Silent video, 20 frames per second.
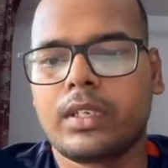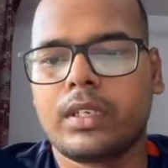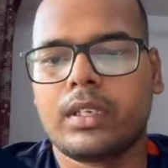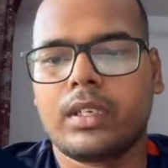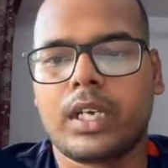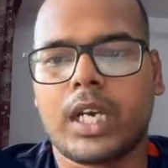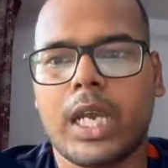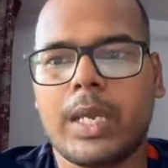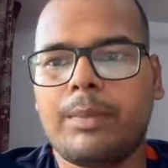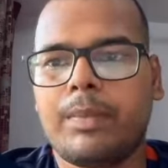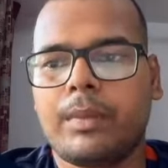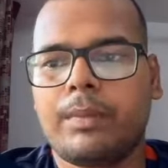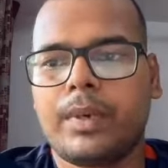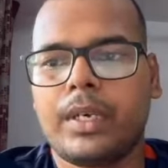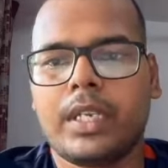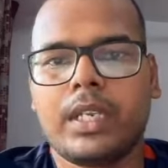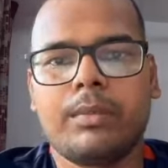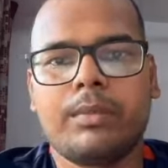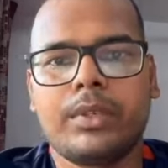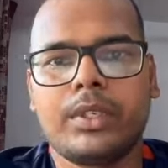
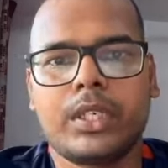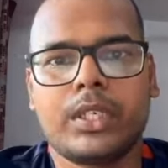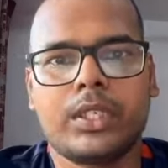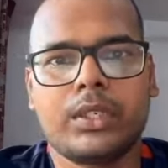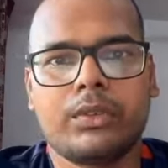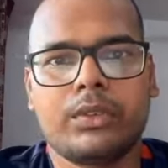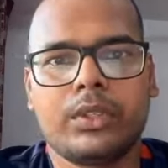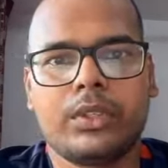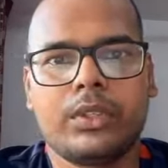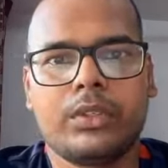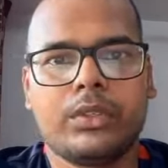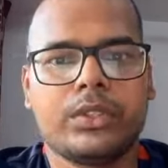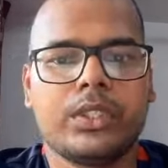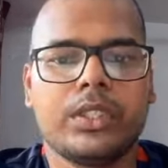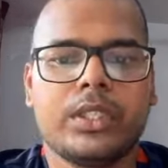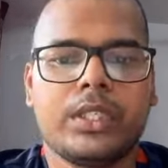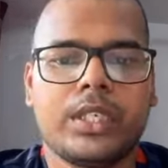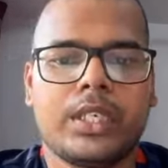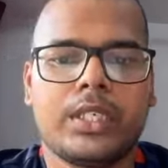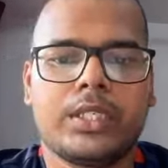hyperparameter tuning
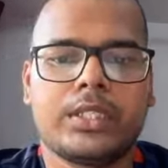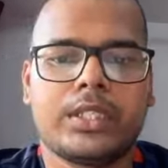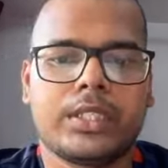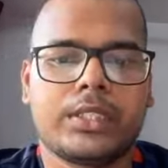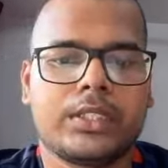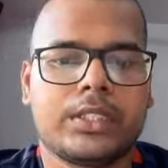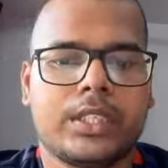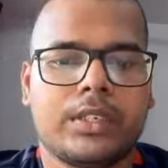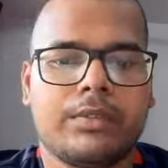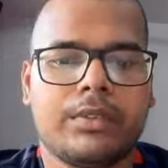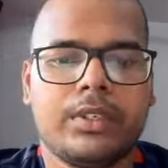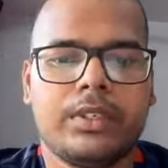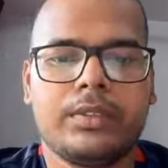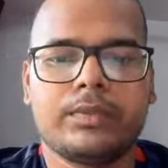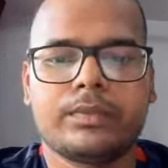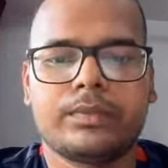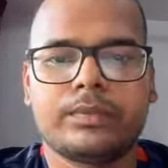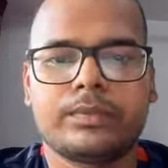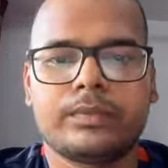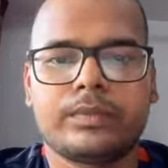using GridSearchCV.
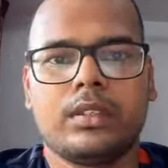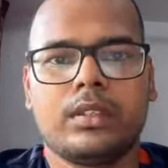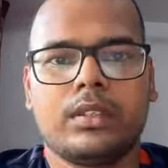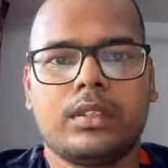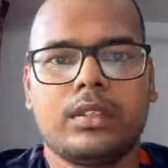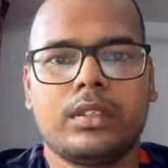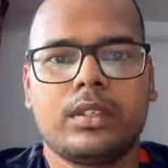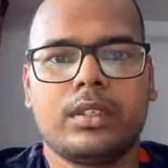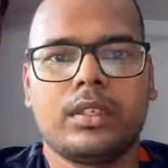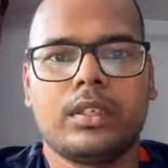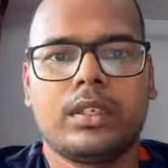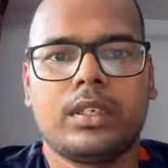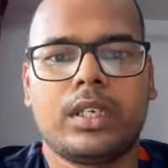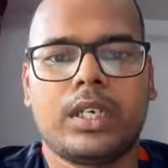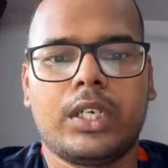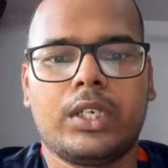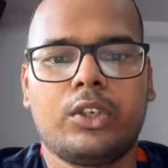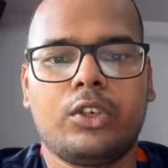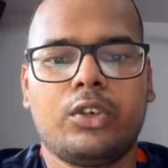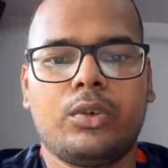
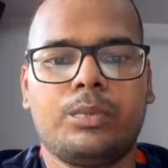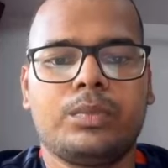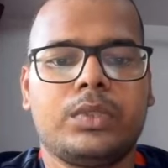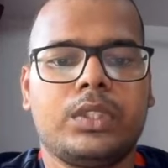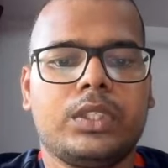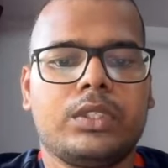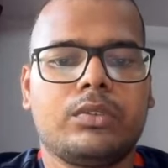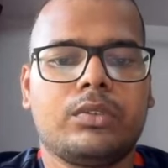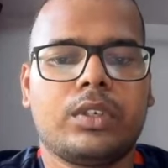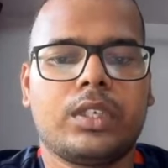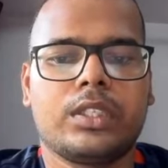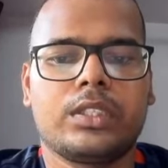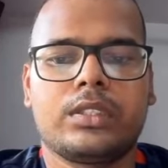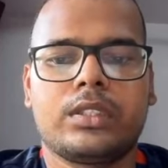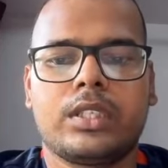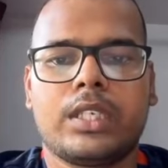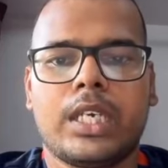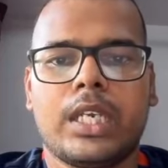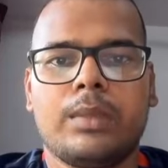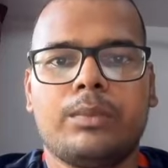I hope this
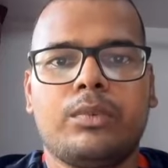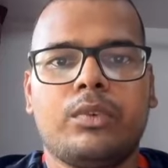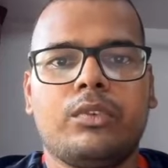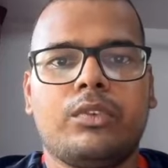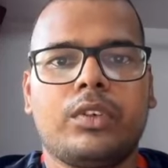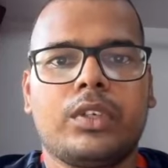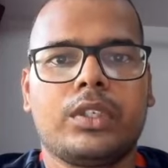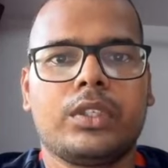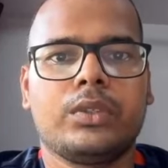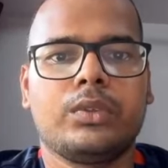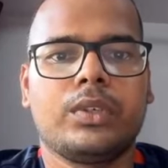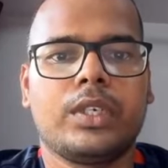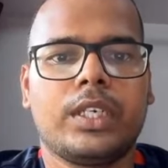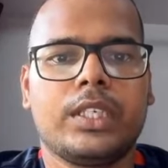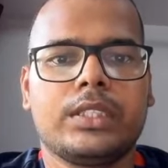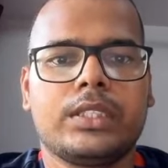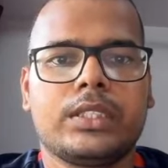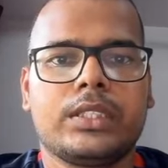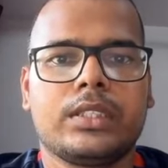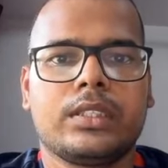was helpful for you
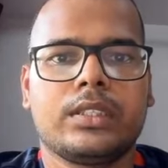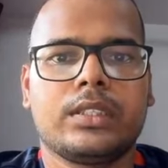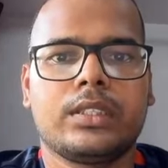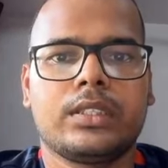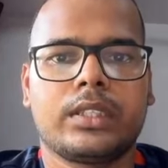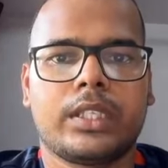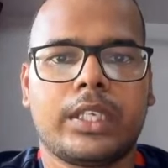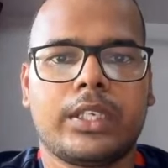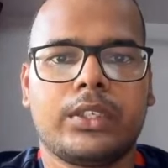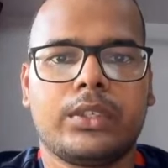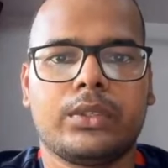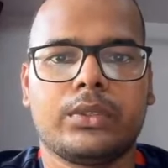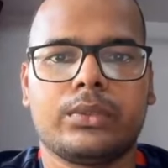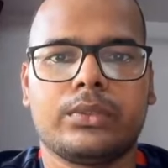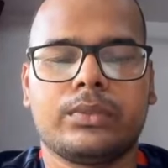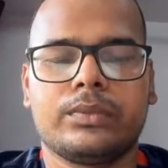guys. Thank you.